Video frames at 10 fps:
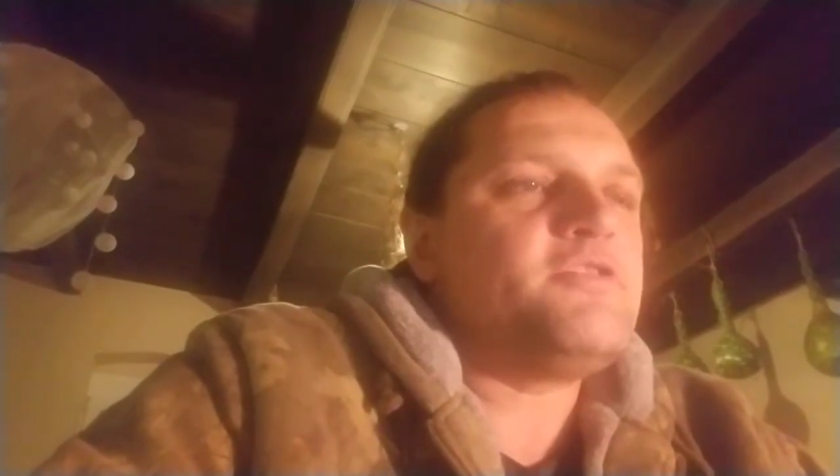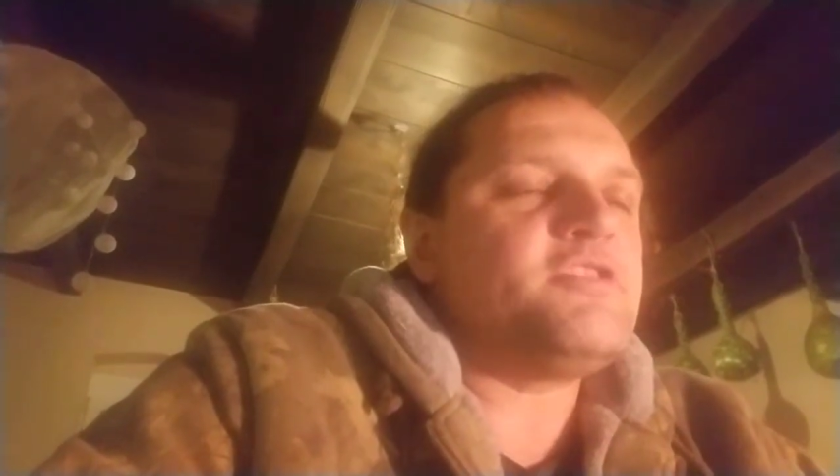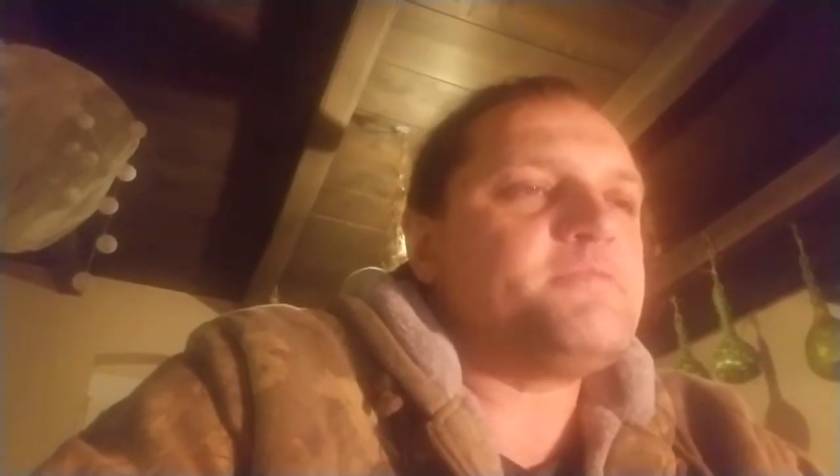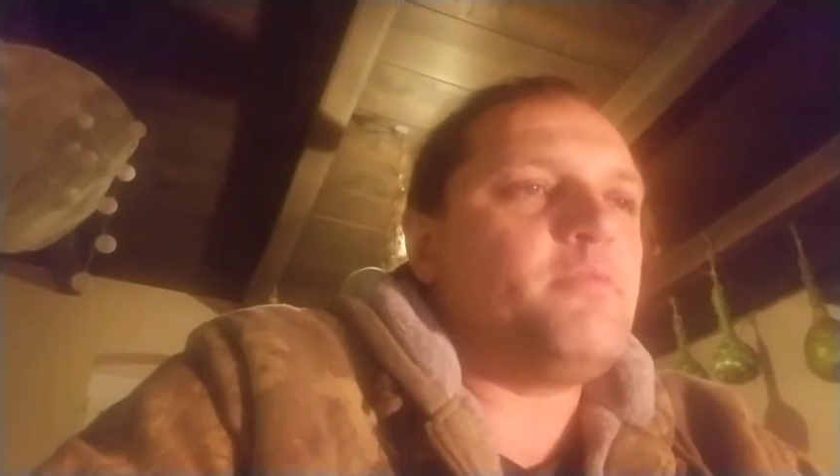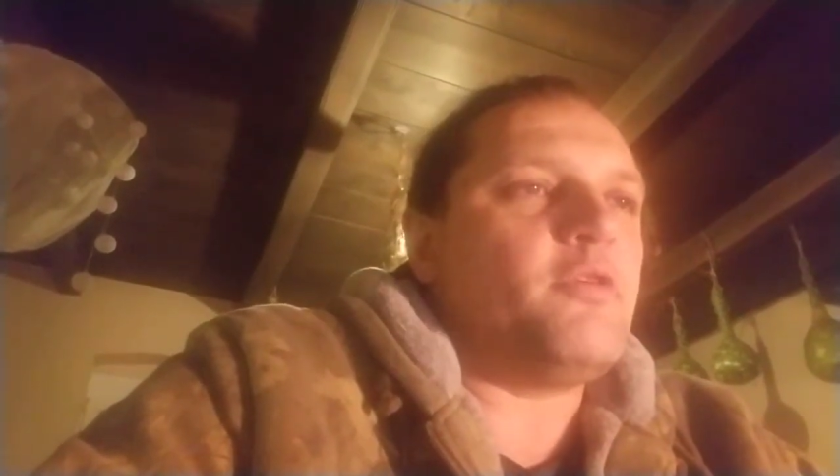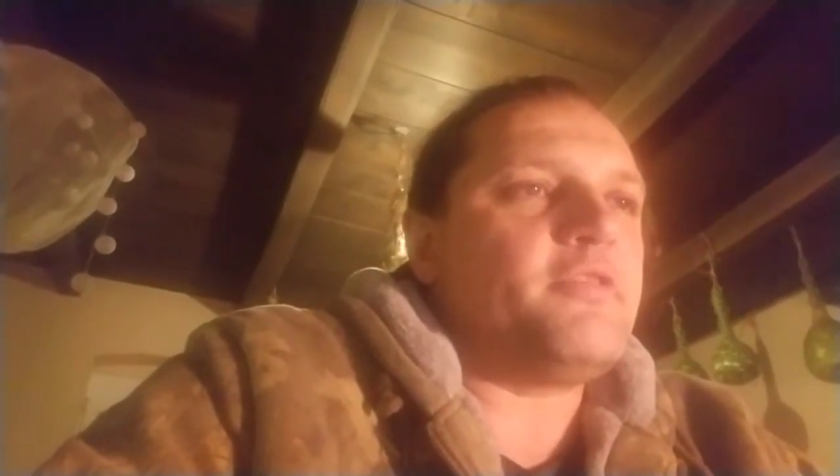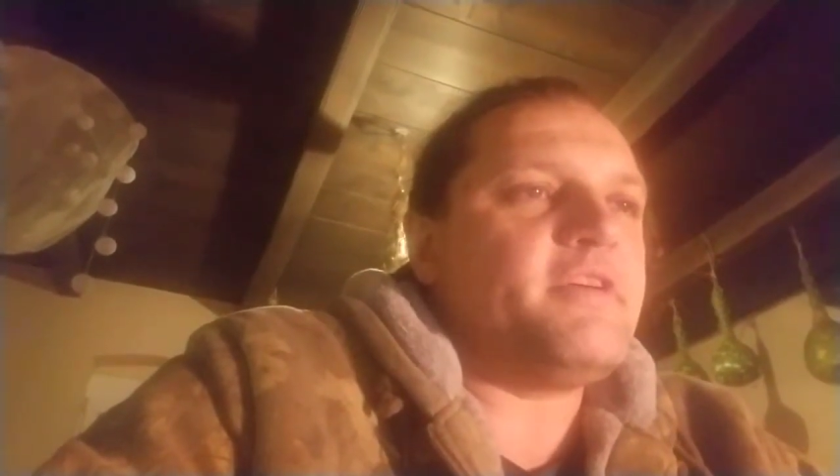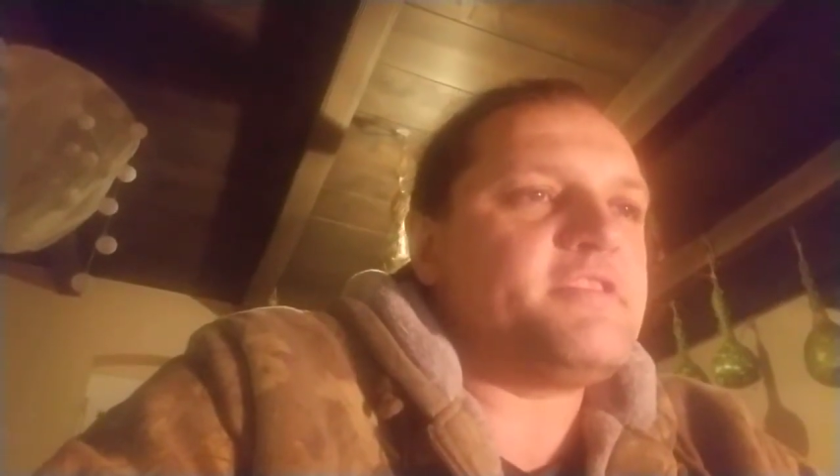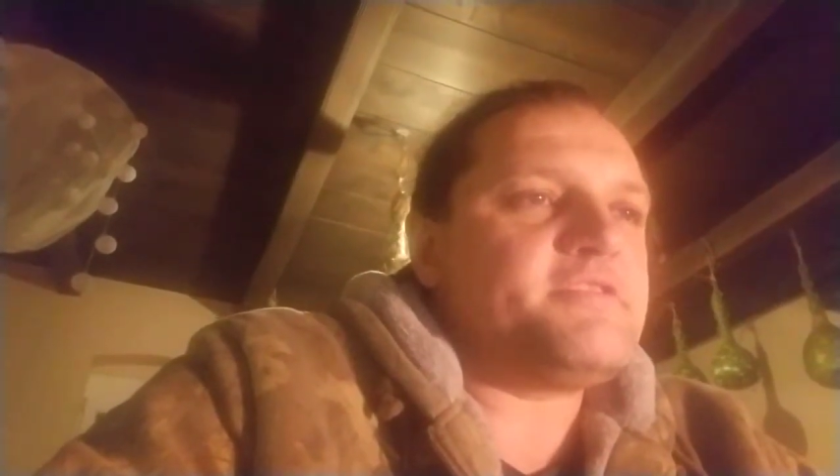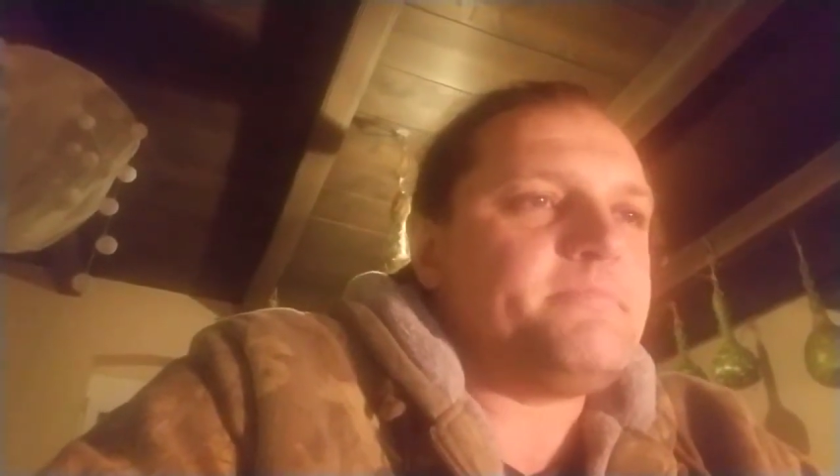Just ponder
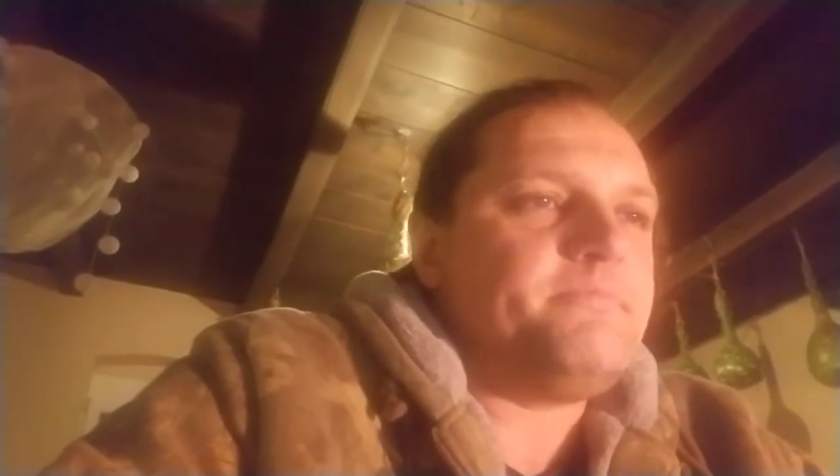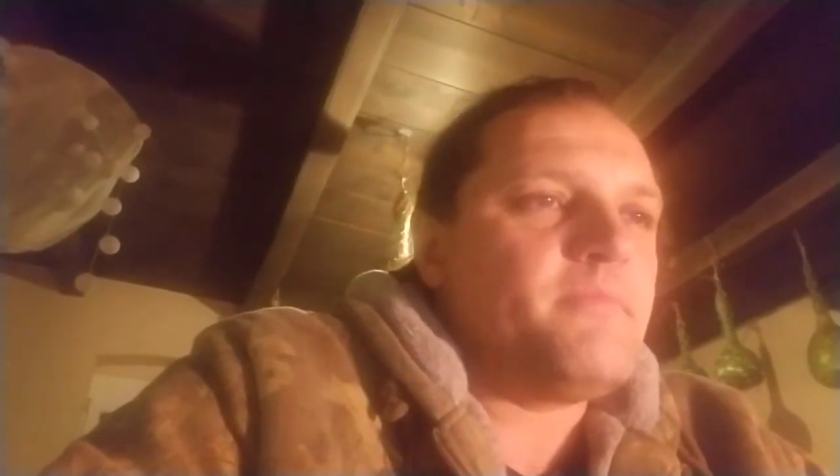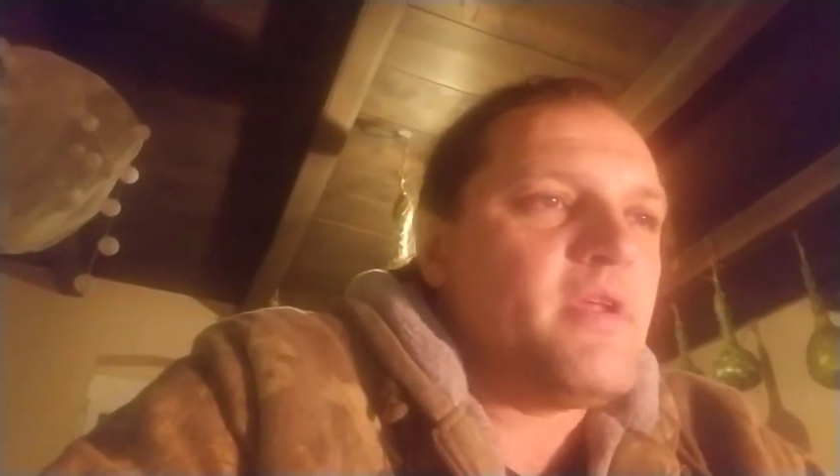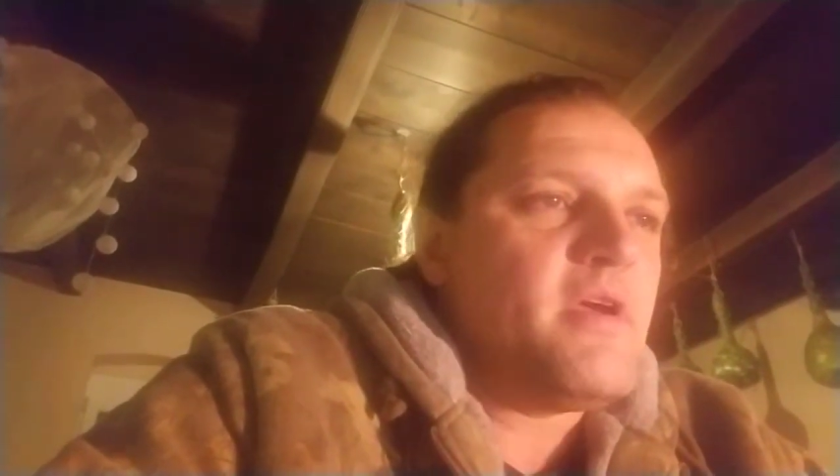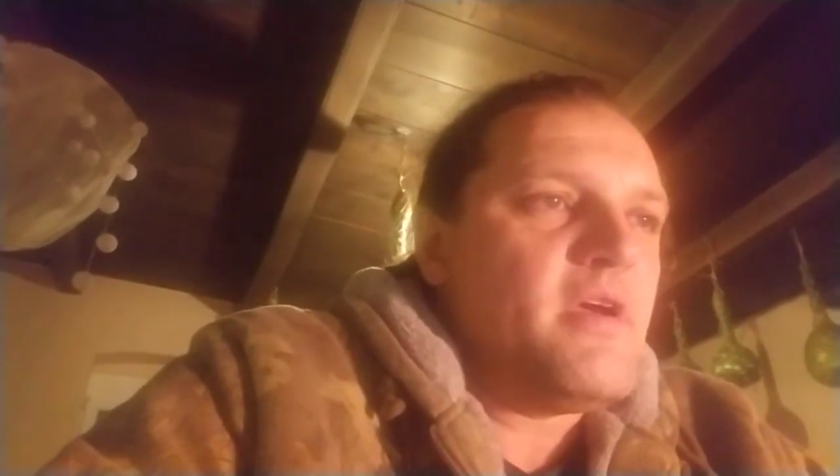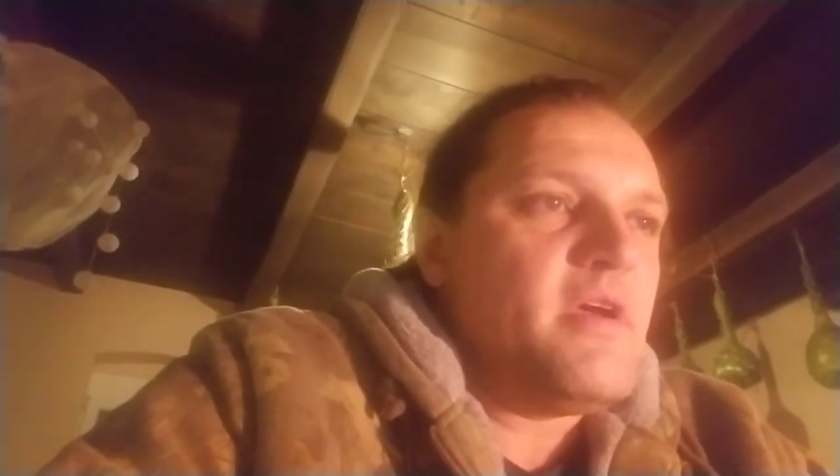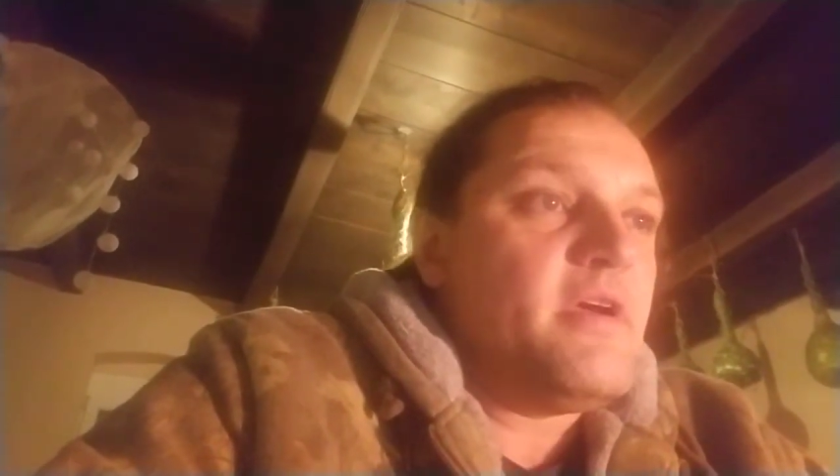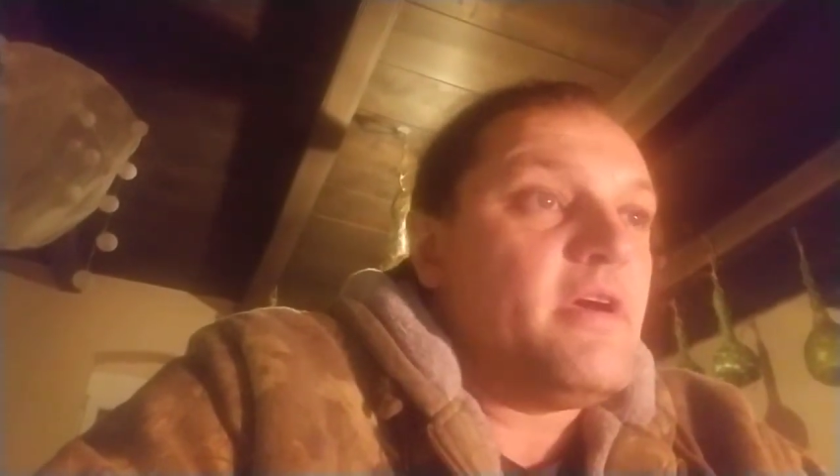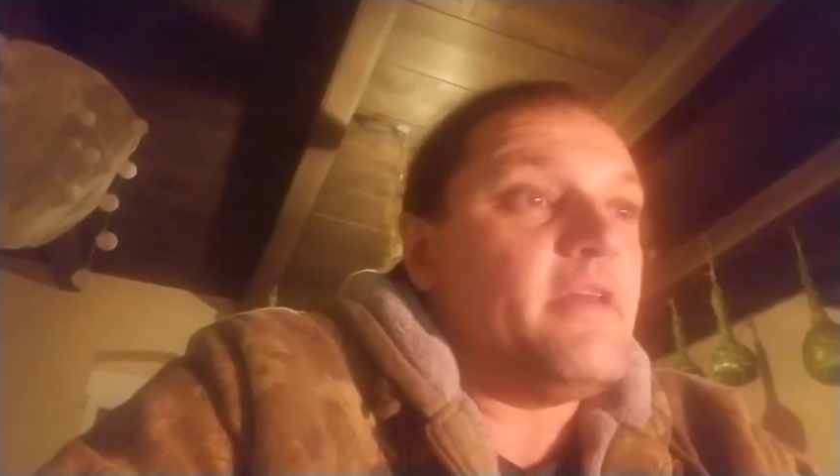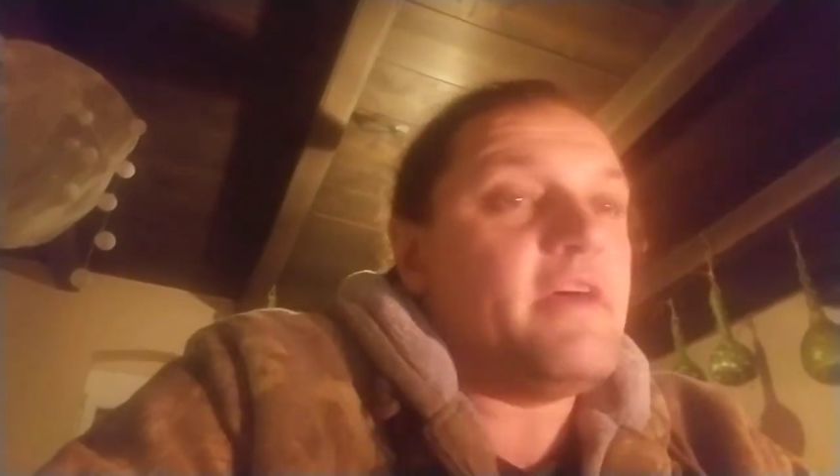this, and